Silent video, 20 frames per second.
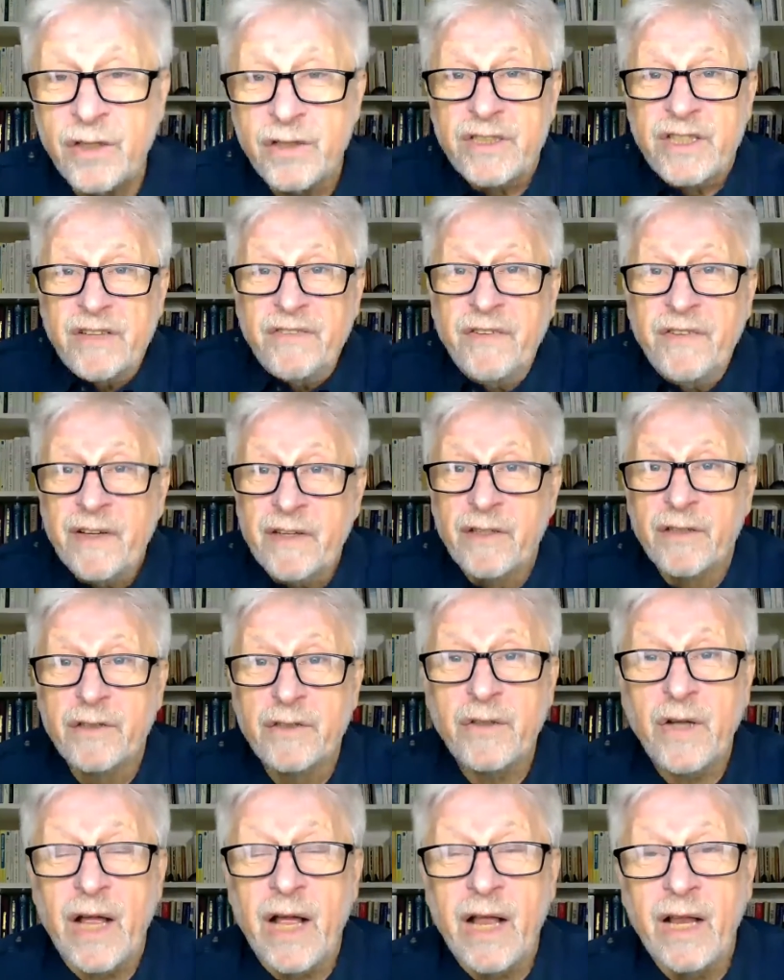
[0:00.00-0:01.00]
Now,
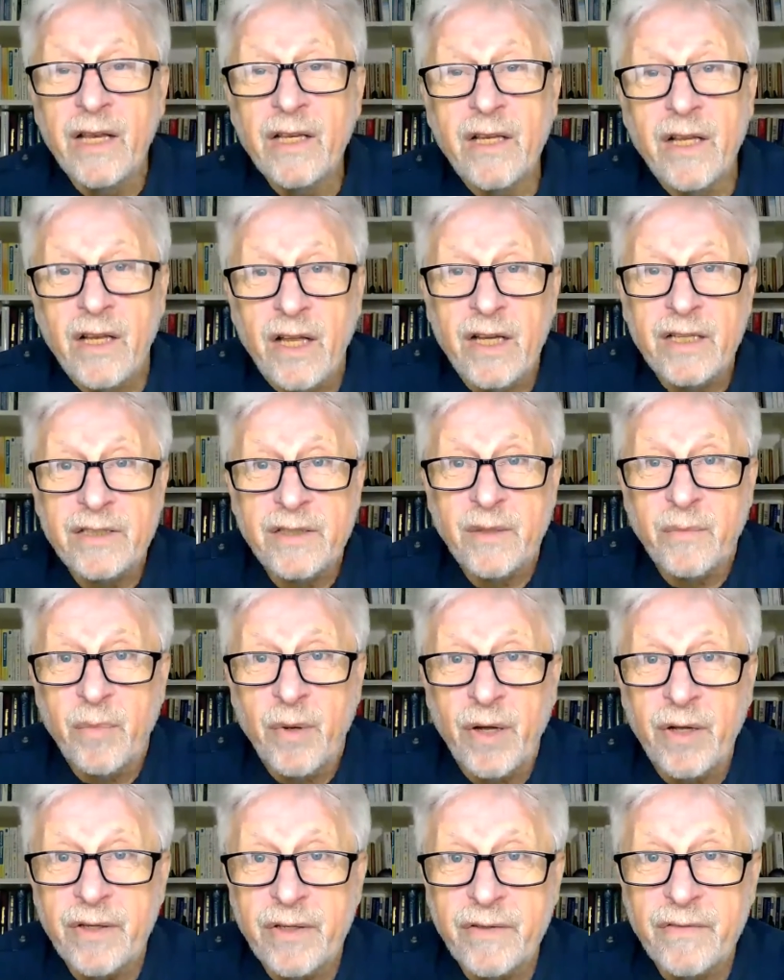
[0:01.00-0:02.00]
it's not it's not
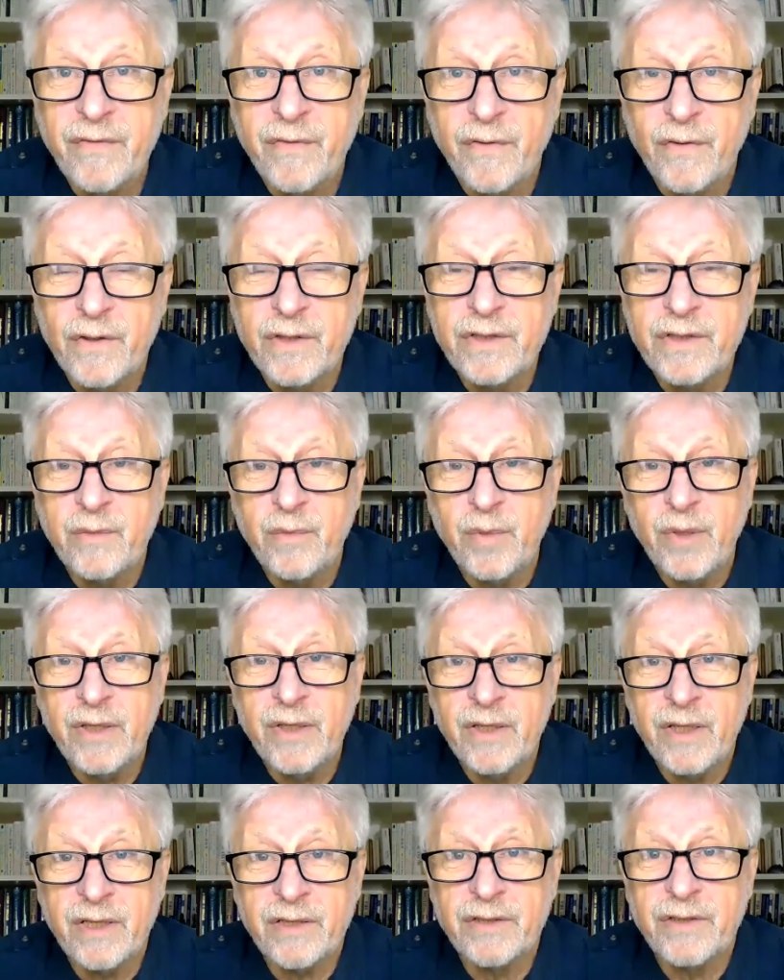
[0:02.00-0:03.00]
difficult to
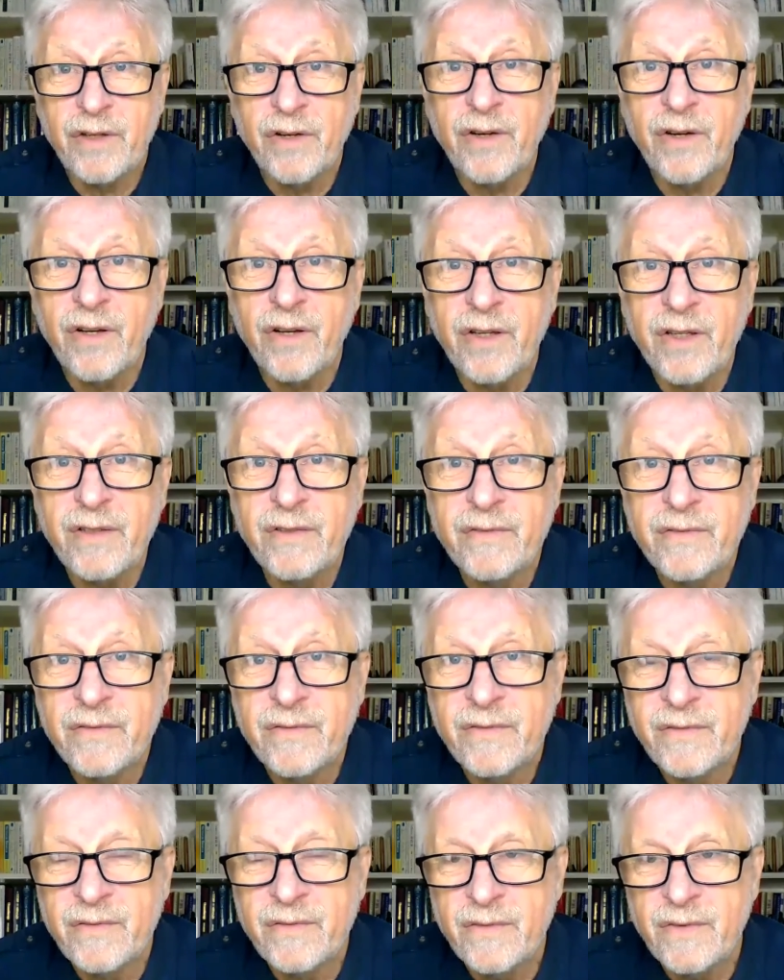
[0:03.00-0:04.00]
alkalize a body
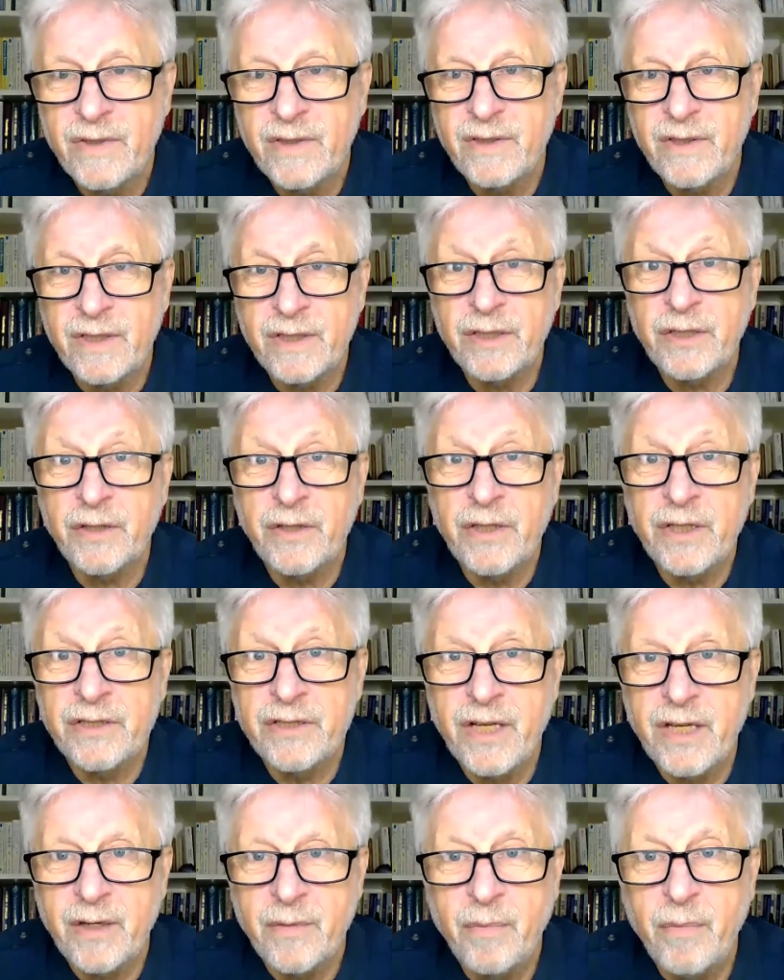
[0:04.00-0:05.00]
forcibly
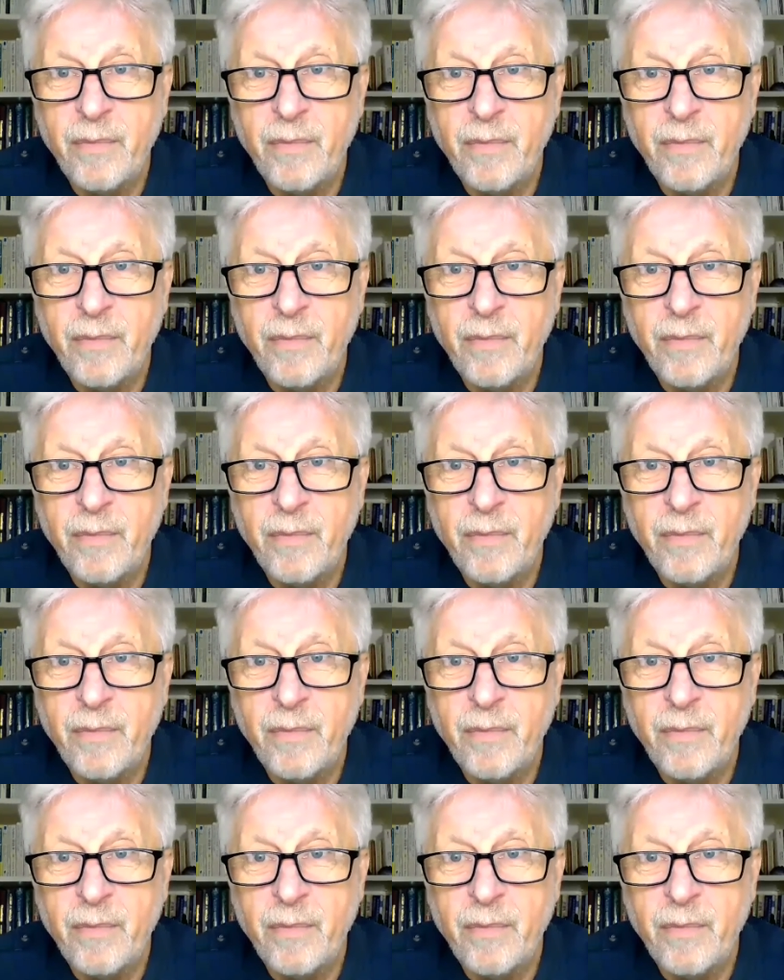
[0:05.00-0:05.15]
externally.